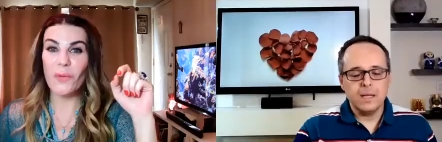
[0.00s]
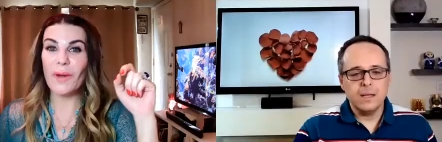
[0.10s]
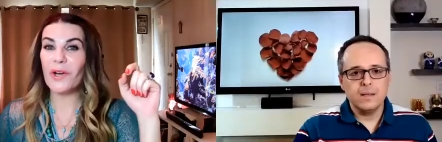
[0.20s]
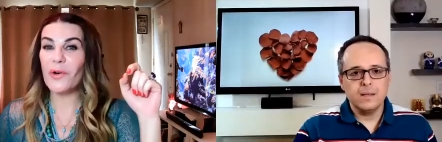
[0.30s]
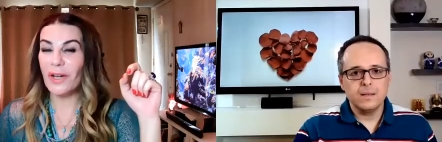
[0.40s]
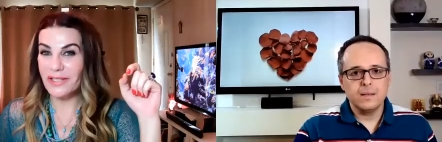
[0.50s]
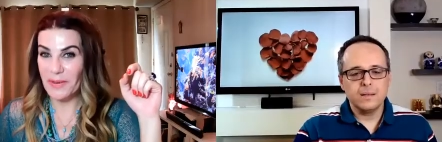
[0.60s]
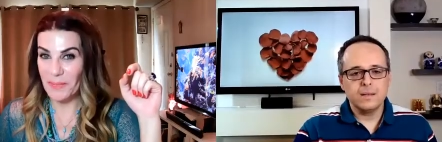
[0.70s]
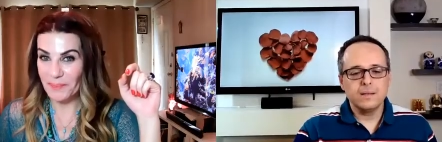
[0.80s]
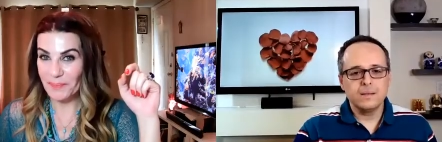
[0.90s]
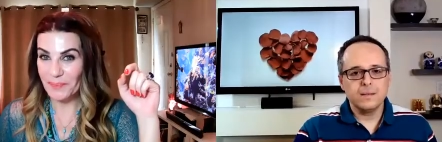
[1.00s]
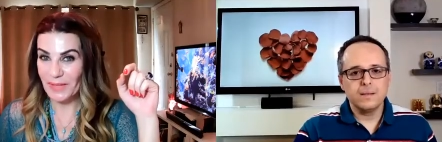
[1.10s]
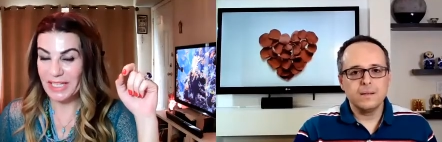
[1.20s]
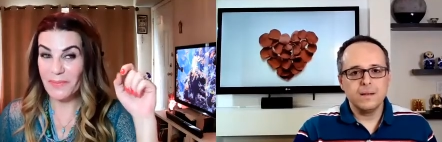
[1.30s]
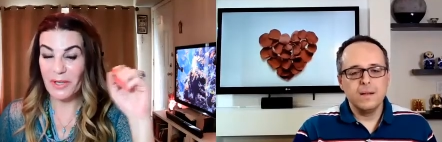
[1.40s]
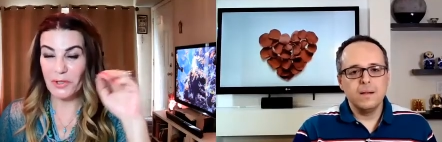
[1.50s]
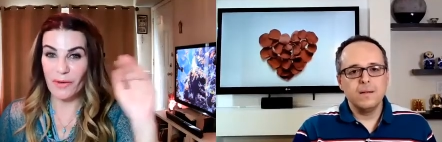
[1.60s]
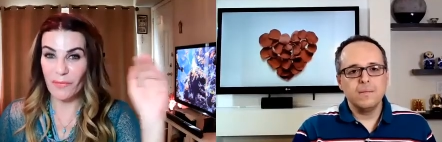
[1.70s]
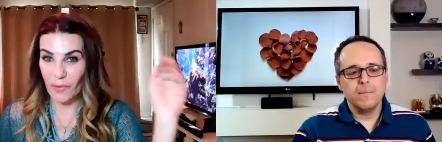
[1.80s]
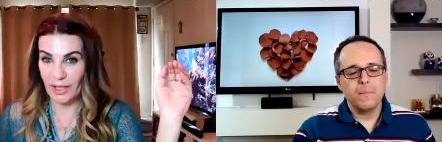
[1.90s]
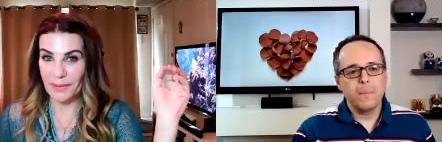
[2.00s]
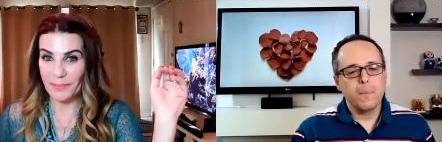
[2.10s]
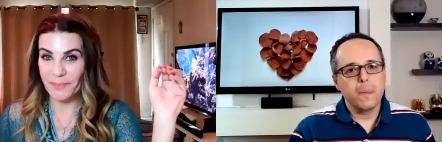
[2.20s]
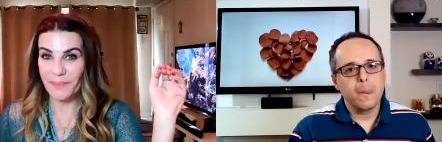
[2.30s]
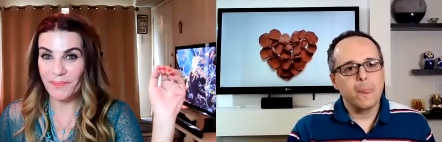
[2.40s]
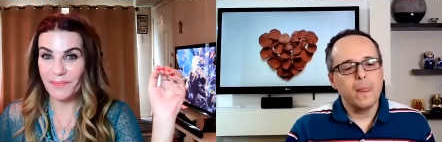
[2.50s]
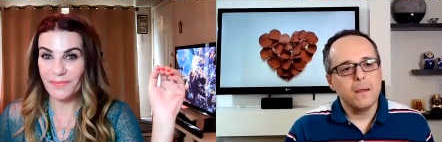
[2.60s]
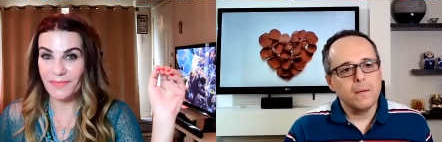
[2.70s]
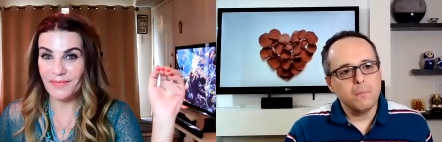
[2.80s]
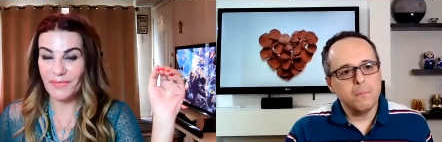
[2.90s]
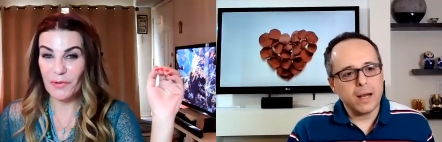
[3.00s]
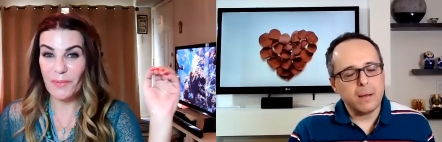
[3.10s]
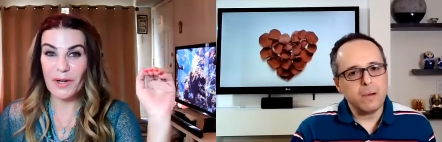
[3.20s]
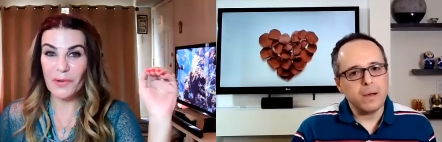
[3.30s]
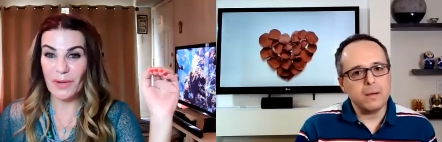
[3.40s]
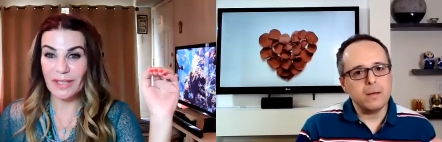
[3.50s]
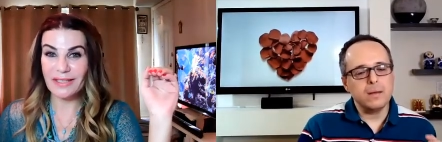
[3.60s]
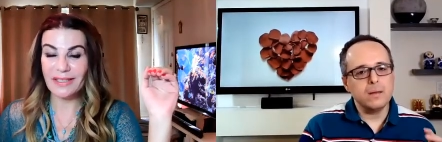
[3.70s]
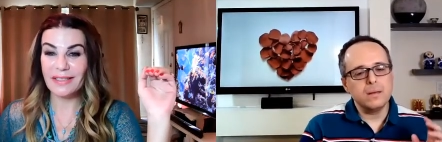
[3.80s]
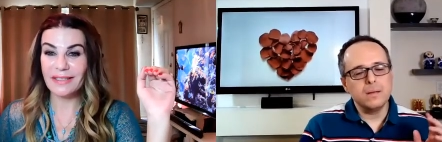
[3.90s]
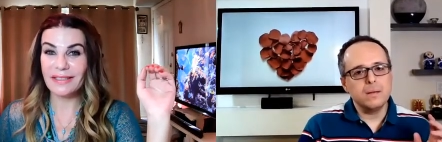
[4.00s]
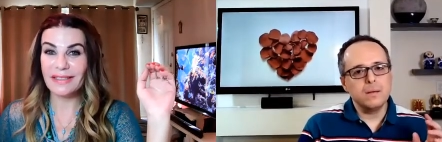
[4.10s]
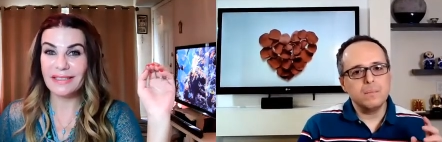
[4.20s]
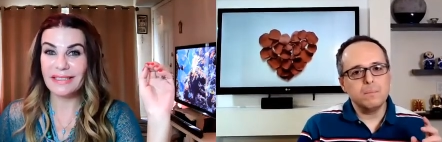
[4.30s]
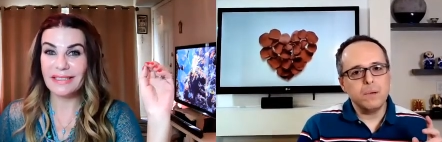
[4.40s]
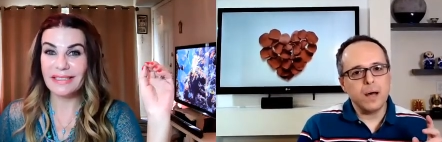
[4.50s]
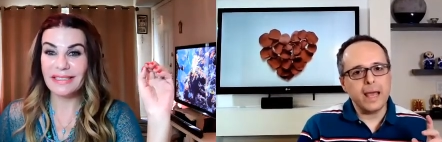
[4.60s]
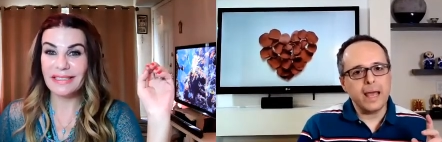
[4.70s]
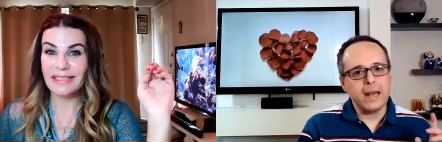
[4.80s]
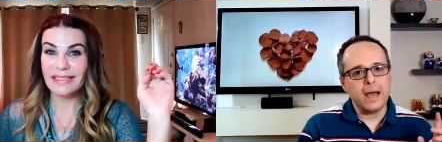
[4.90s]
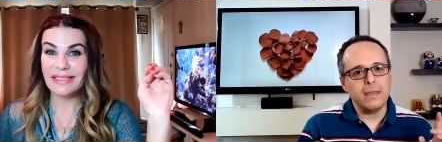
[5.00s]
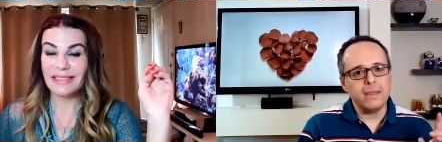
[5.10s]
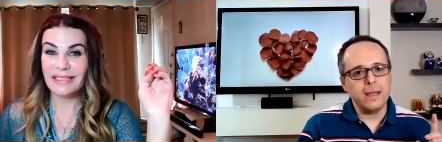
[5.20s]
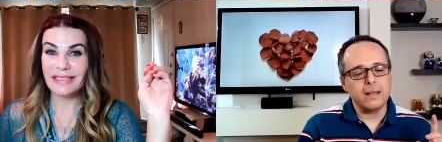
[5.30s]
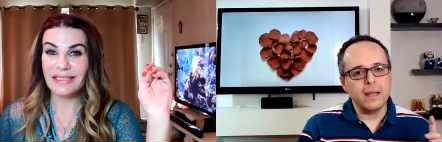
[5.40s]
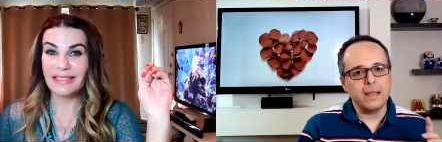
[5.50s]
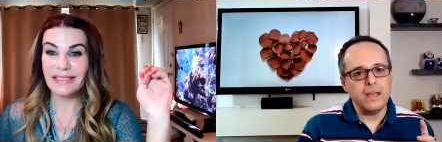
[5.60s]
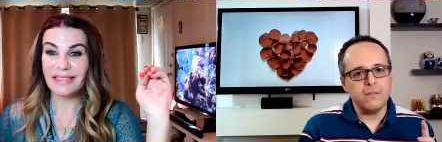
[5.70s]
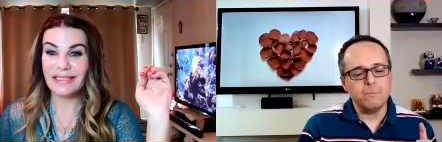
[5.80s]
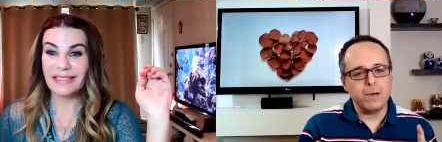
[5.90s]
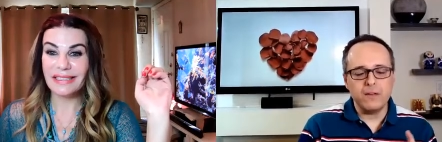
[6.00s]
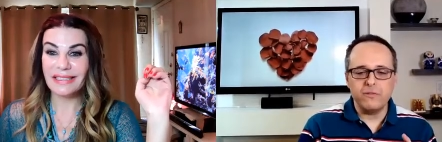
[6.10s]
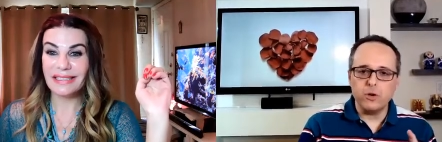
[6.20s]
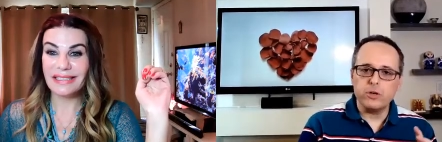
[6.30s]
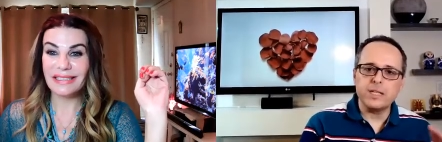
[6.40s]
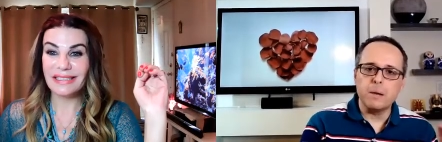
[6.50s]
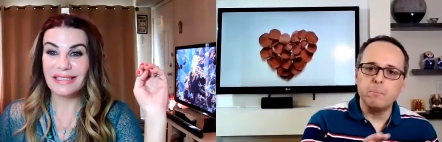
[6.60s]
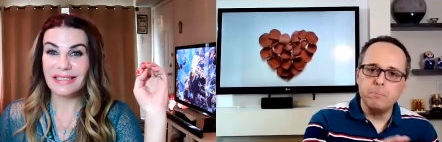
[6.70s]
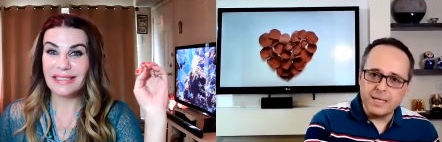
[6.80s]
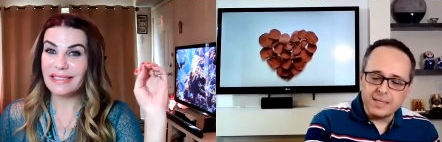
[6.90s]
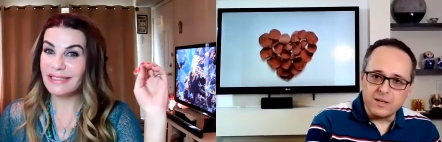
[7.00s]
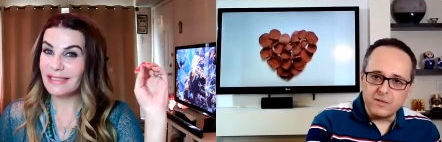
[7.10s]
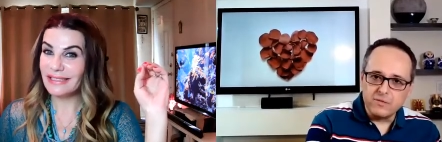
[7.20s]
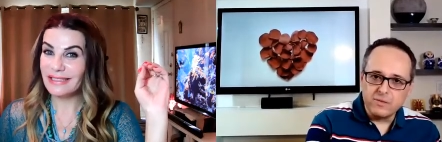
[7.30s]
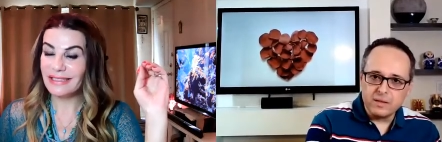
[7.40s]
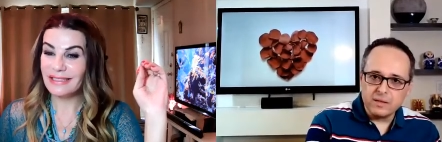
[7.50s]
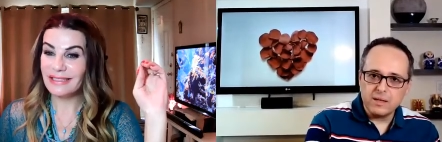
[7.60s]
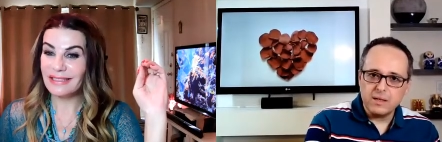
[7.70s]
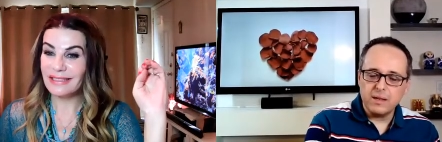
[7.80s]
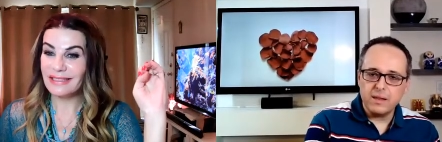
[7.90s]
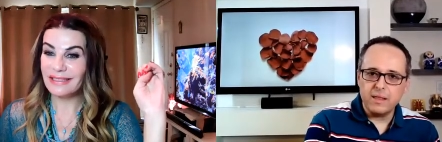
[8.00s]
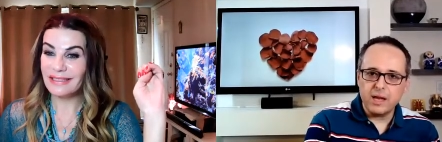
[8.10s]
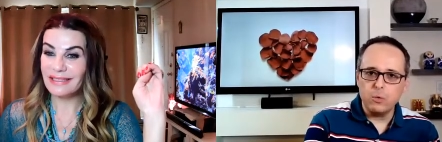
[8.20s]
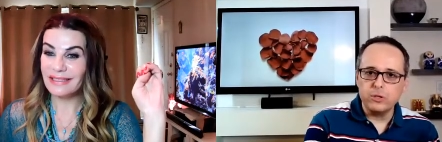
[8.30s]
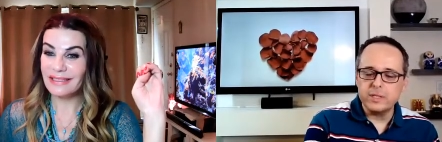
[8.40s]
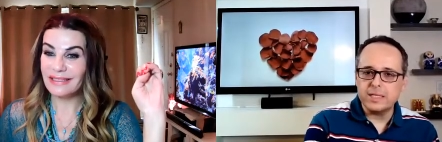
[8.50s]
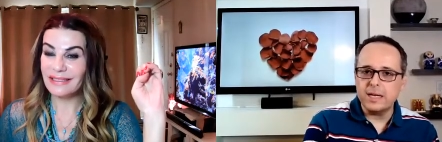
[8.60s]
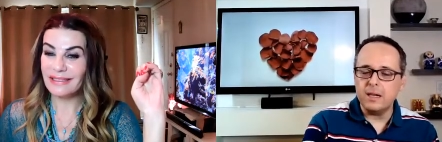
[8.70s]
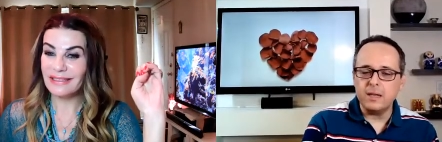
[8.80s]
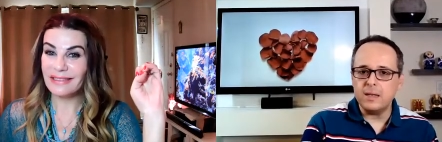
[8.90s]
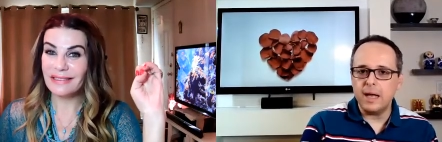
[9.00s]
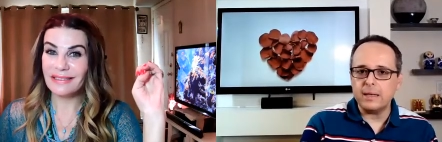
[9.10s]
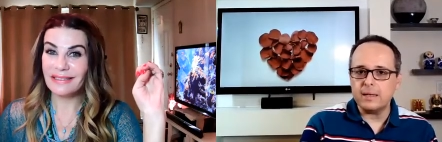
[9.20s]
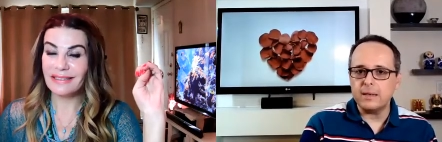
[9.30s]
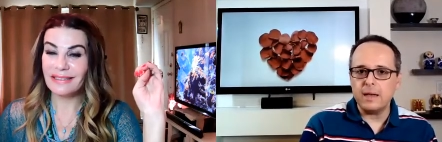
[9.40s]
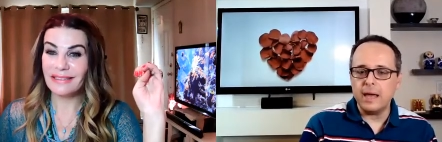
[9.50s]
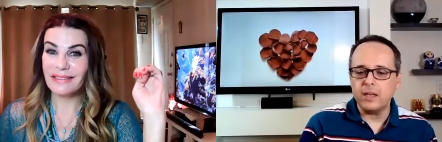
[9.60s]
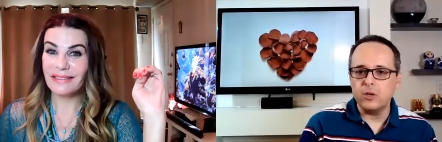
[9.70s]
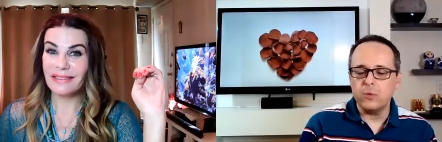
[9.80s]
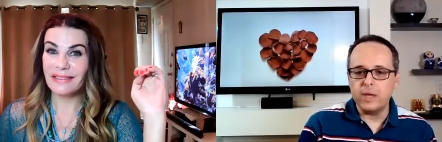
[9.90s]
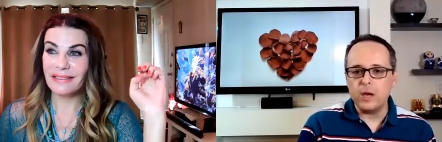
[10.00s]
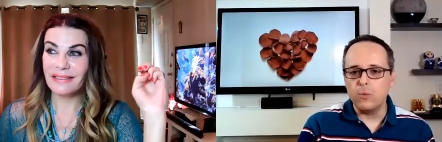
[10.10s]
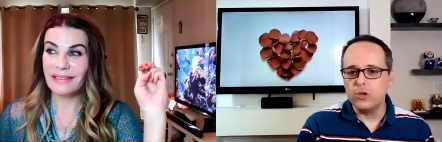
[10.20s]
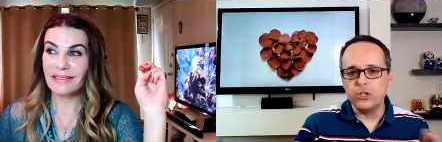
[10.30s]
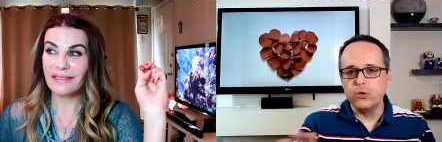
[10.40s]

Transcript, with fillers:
Speaker 1: to cross them. It's better to avoid them. No but, matter what.
Speaker 2: But again, I think like it, but if you're submissive, they will still not like you. They would